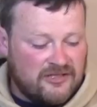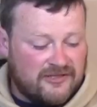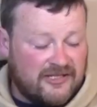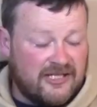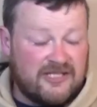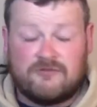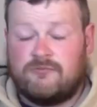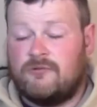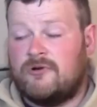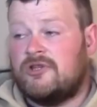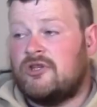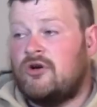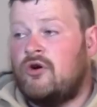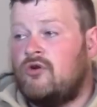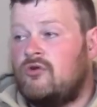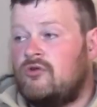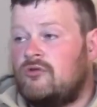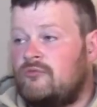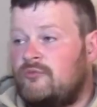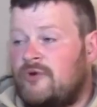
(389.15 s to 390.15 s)
That's where the
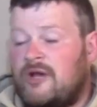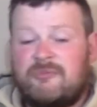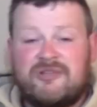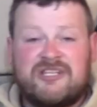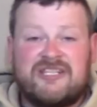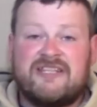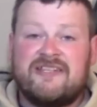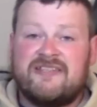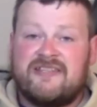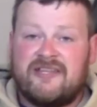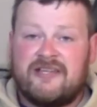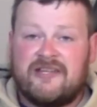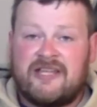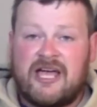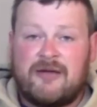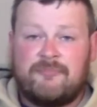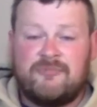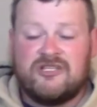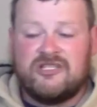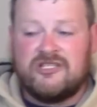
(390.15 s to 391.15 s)
whole Remington thing
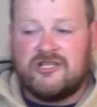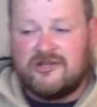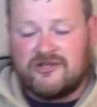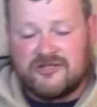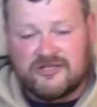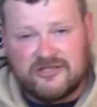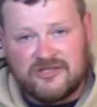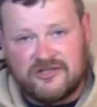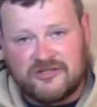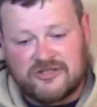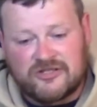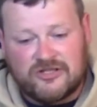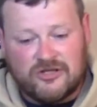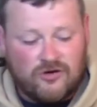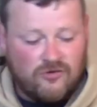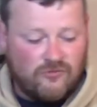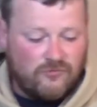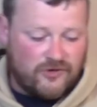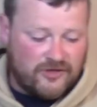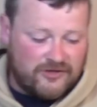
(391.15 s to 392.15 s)
happened years and years
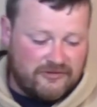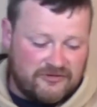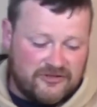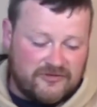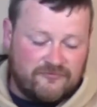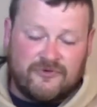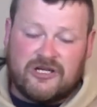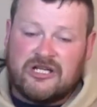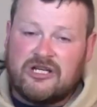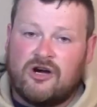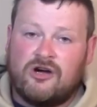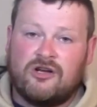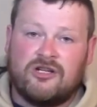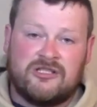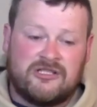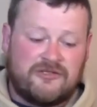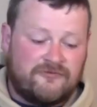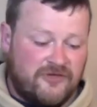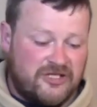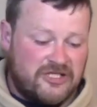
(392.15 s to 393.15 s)
ago, where there was the recall
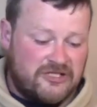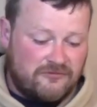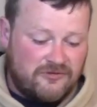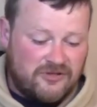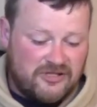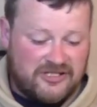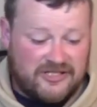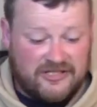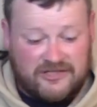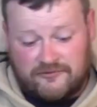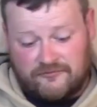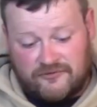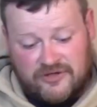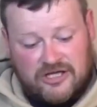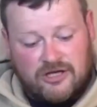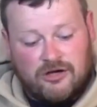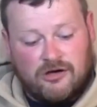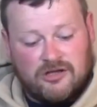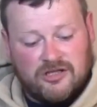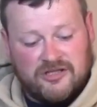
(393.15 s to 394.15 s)
on the originals and the
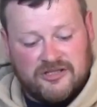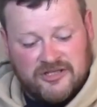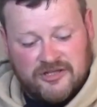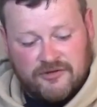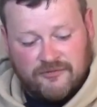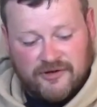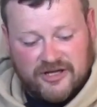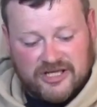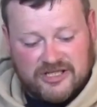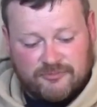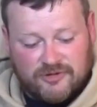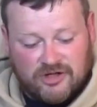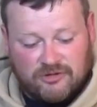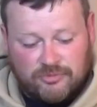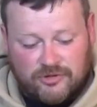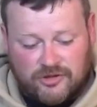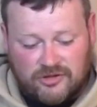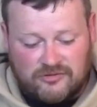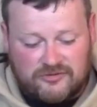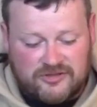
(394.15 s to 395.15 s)
recall on the new
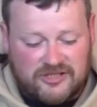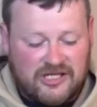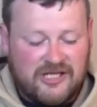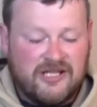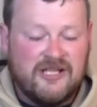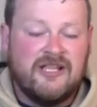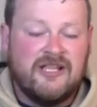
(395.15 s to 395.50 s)
X-Mark Pros.